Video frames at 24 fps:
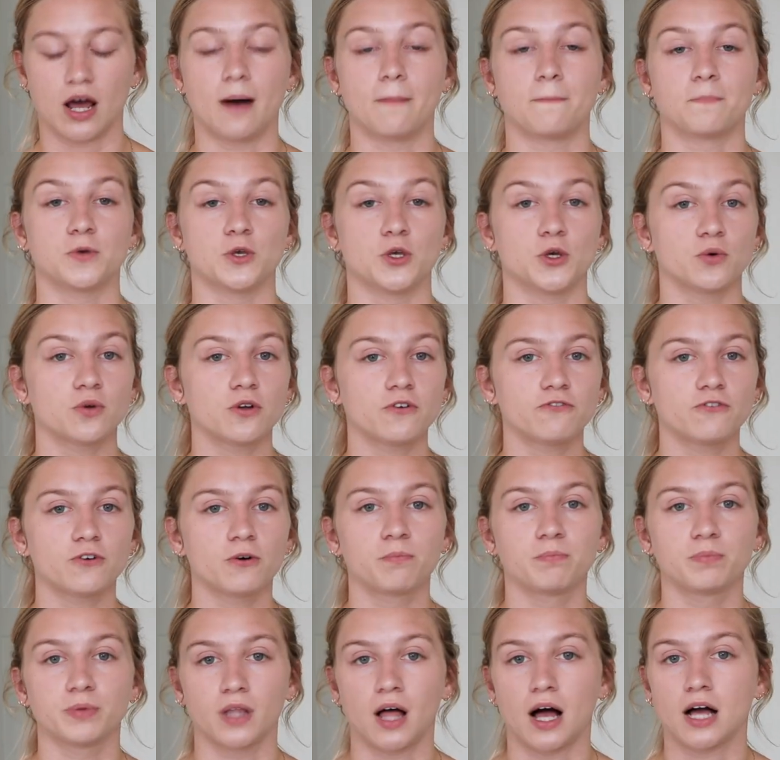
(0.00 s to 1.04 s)
a
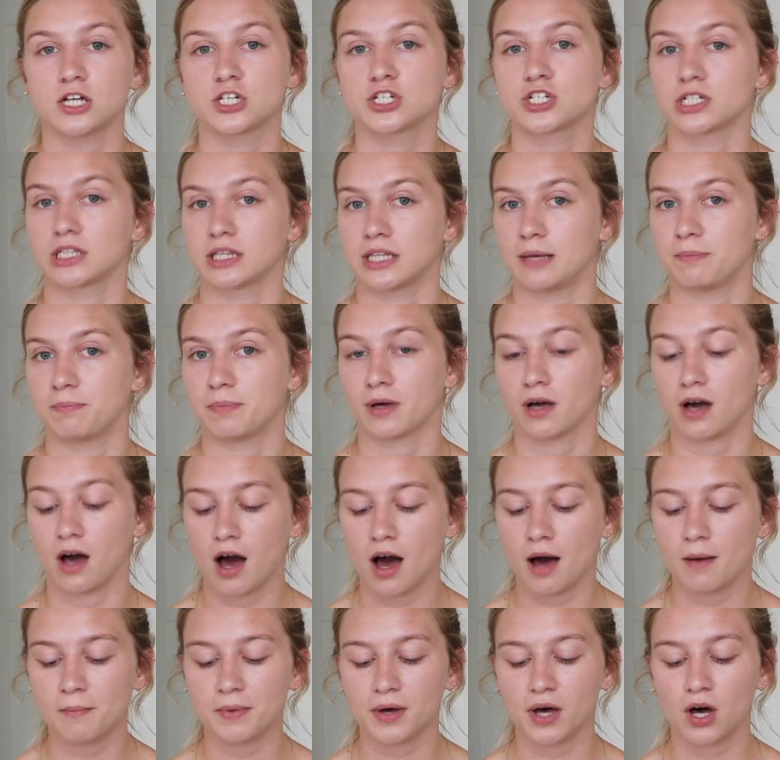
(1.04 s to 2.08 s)
beautiful blush lip
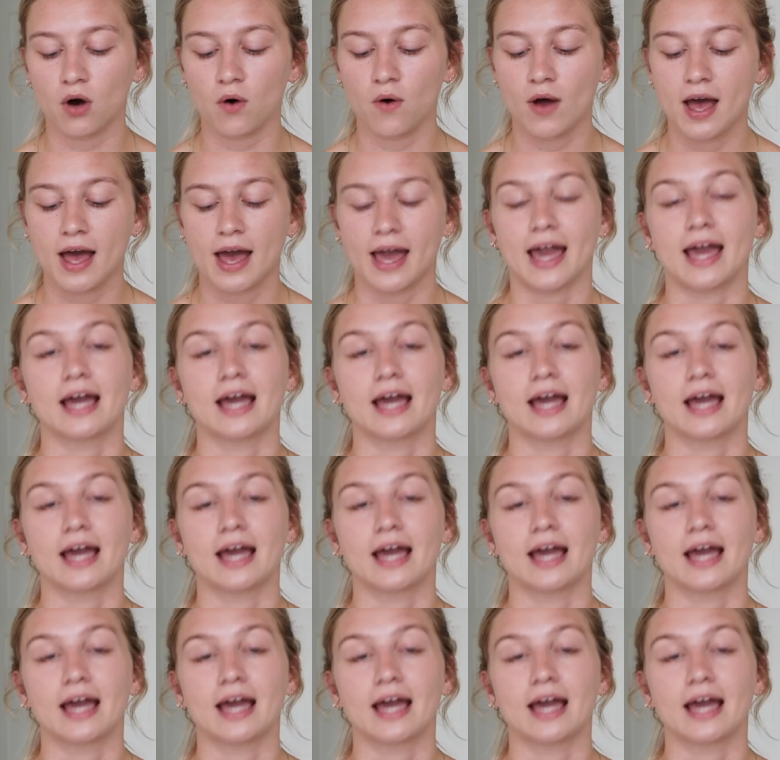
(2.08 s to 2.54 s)
combo,